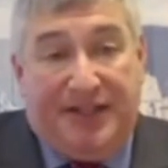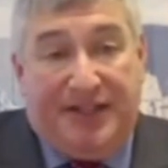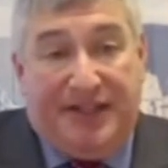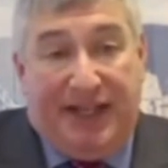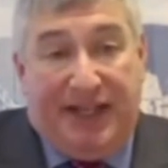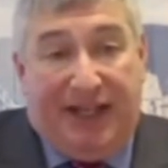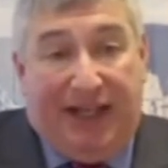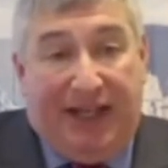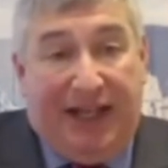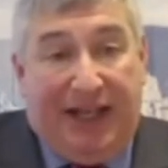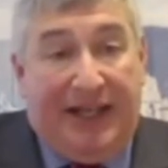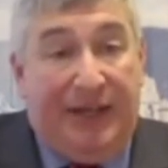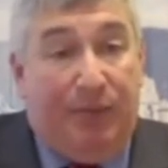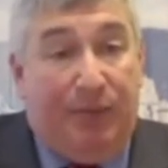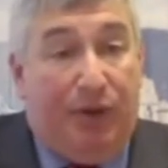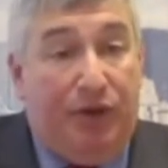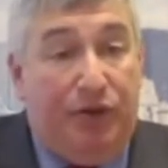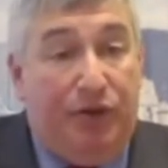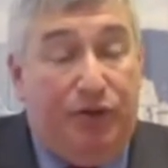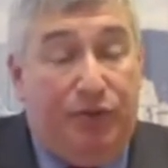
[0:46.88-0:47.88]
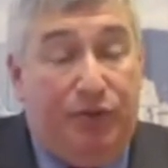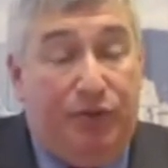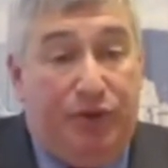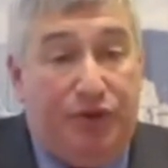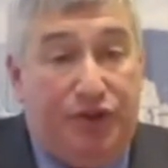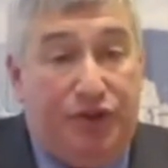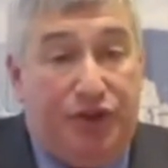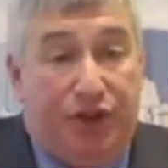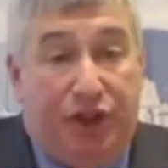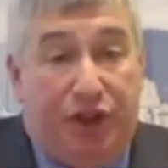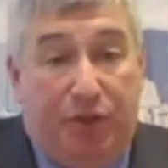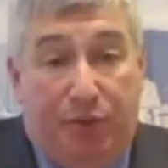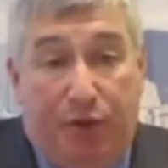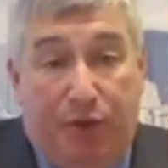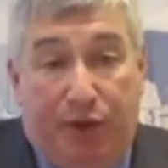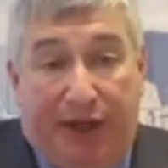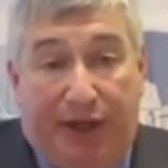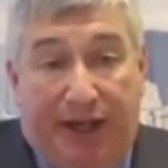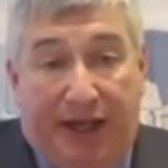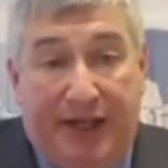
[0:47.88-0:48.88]
basically anyone who wants to
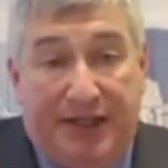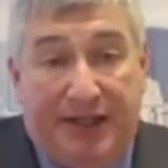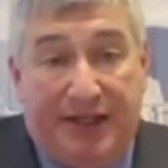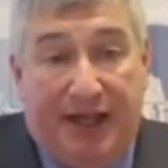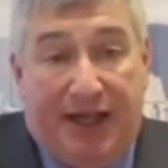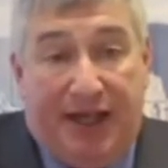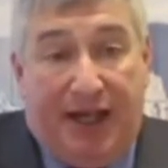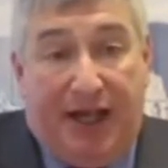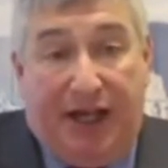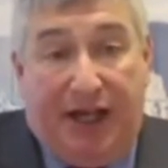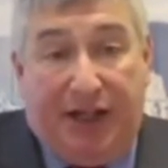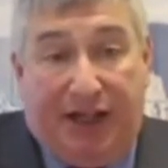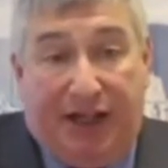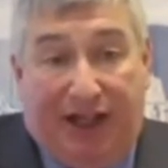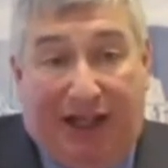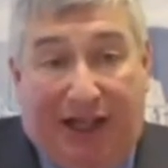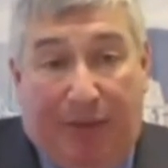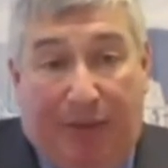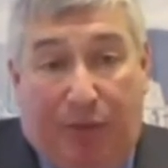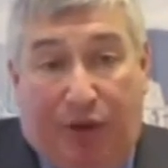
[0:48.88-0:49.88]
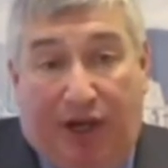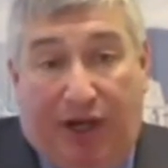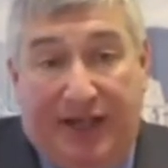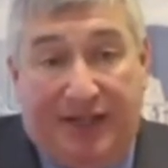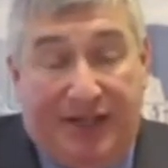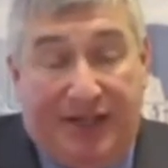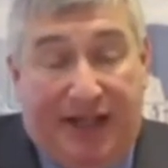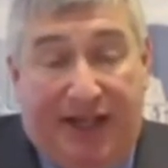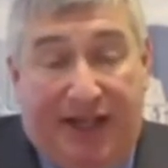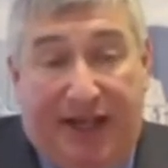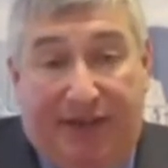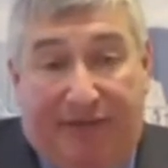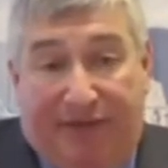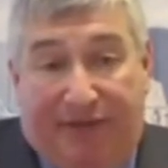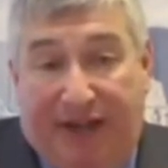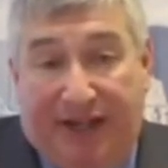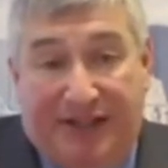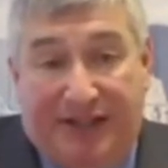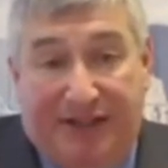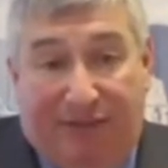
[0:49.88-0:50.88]
communicate and collaborate
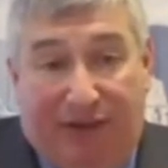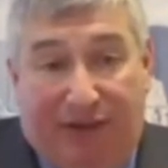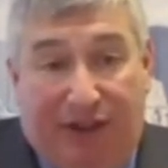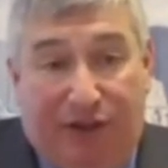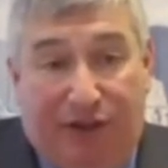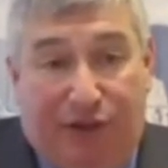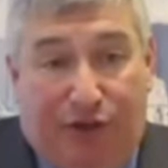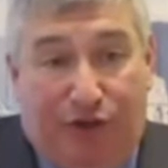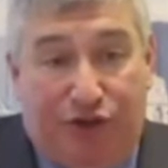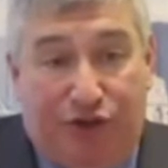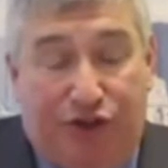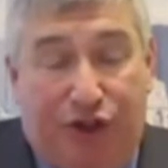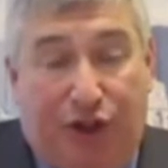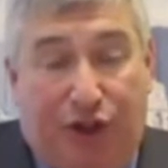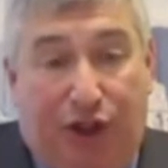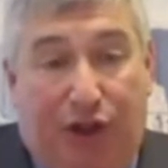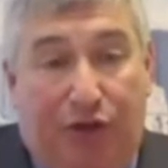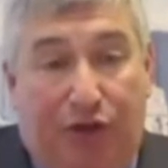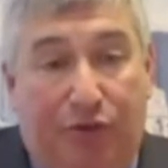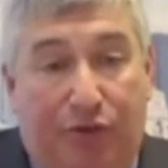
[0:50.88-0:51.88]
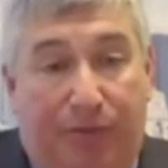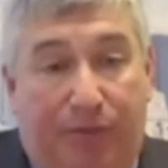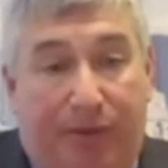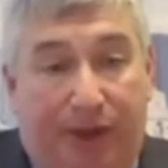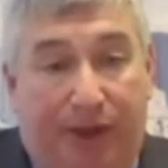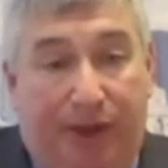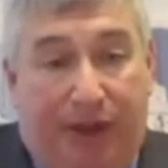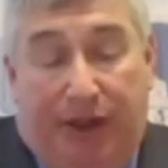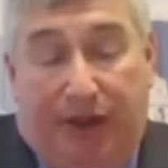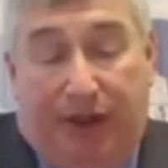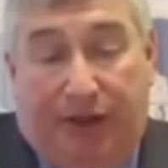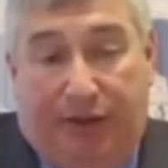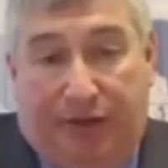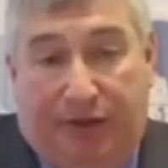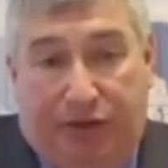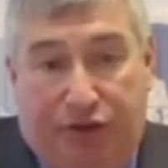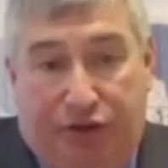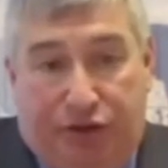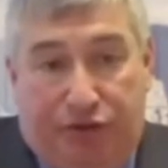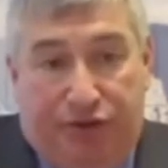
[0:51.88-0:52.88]
effectively across the globe
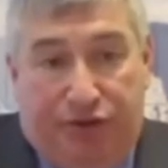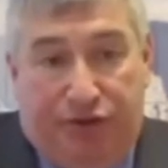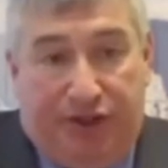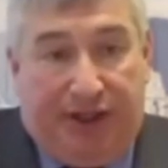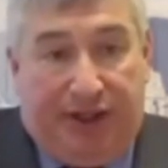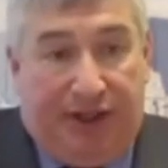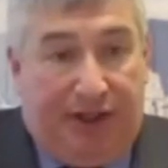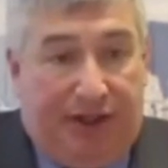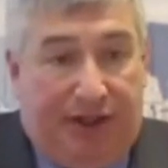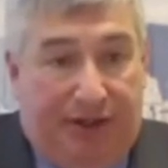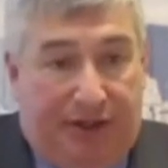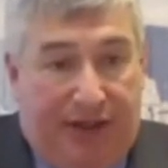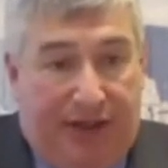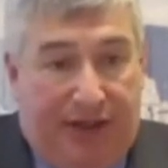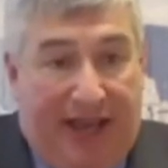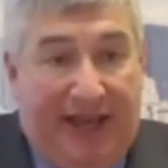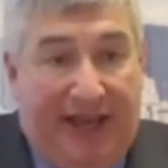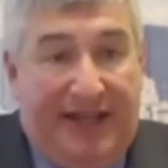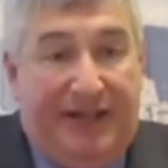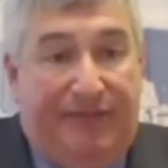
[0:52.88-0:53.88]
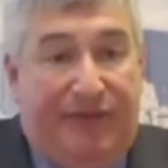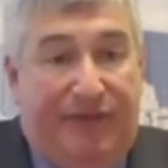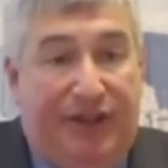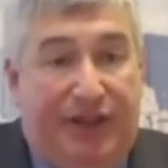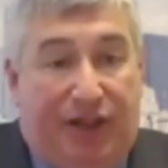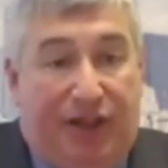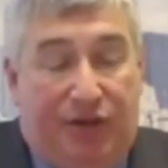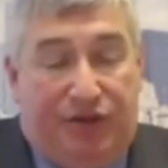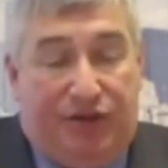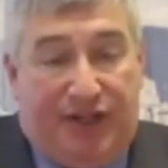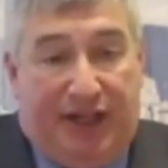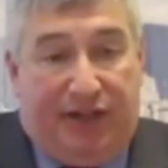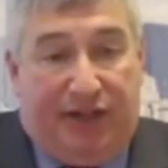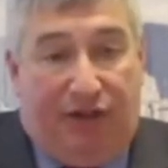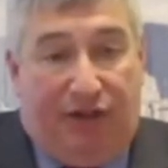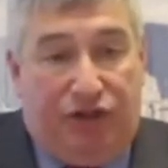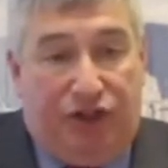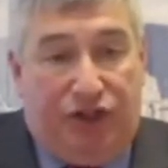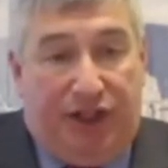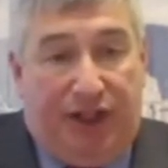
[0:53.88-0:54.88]
using any video
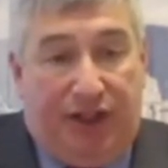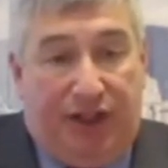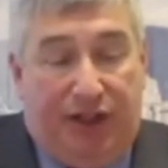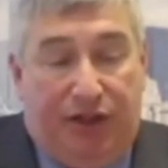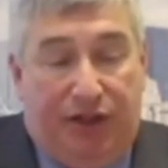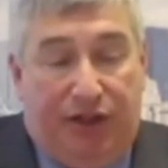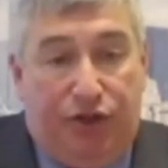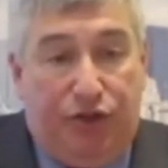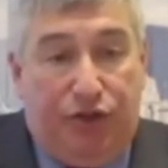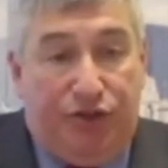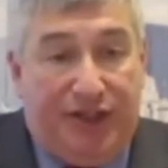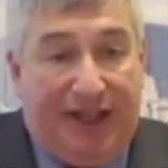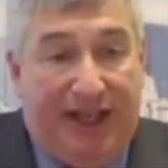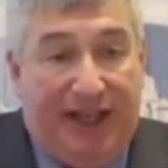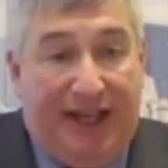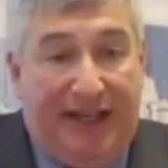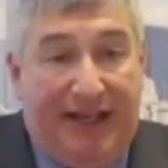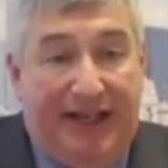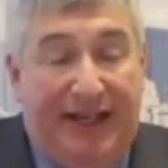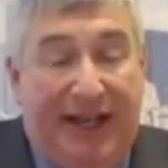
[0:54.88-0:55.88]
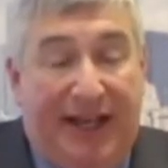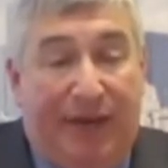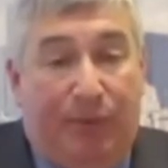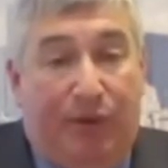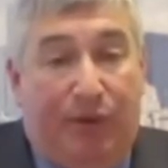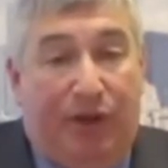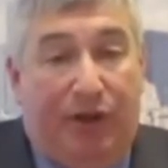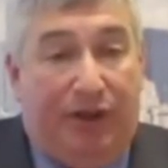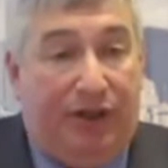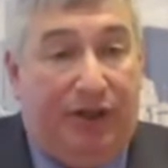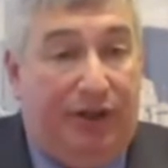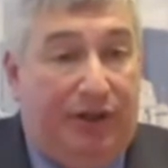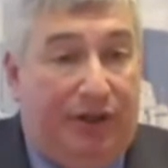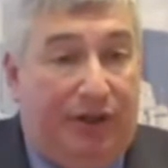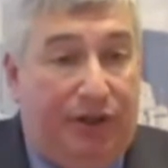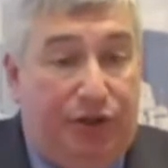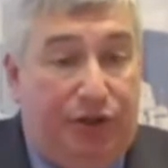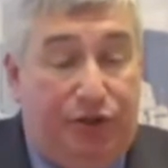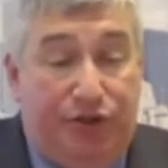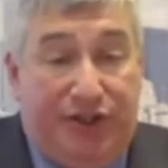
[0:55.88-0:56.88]
technology, using any network,
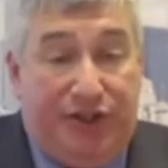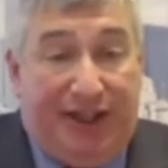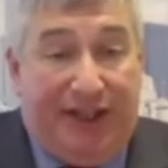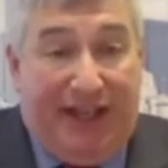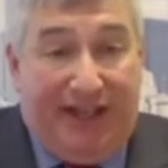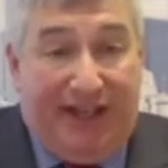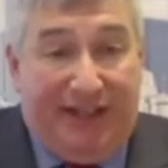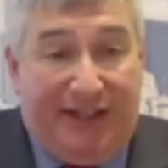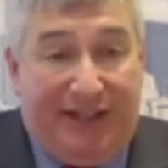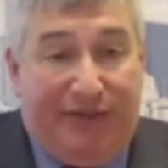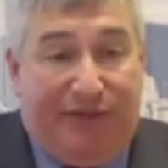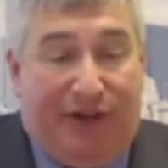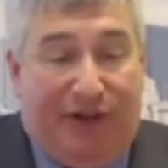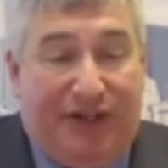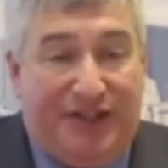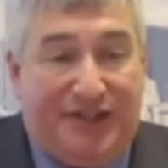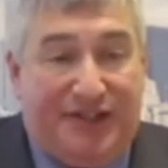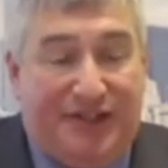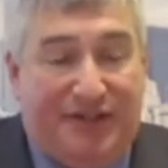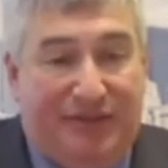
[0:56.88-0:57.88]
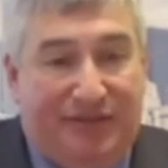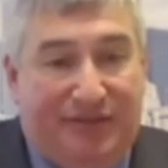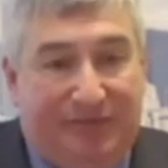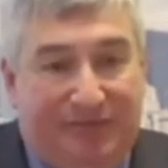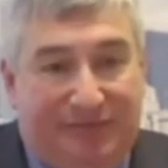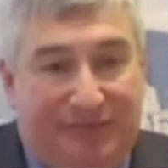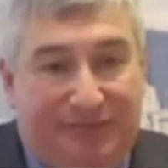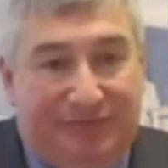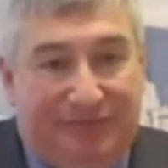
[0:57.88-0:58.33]
using any device.